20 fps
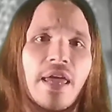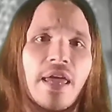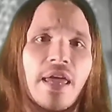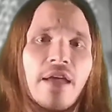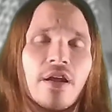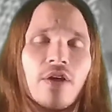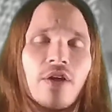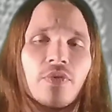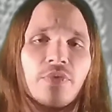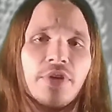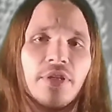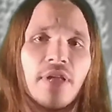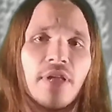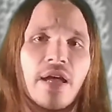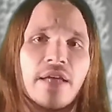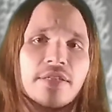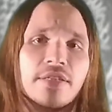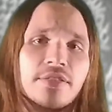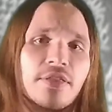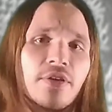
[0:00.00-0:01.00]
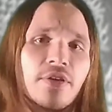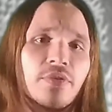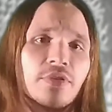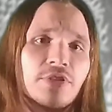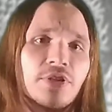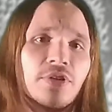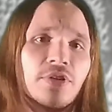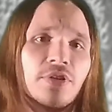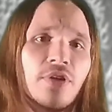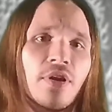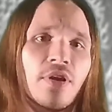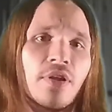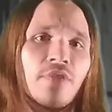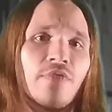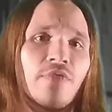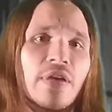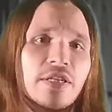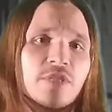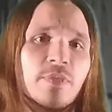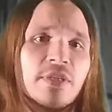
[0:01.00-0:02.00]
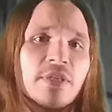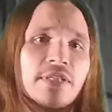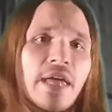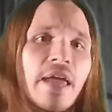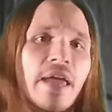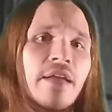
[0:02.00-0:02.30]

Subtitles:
cannot realize their return on investment,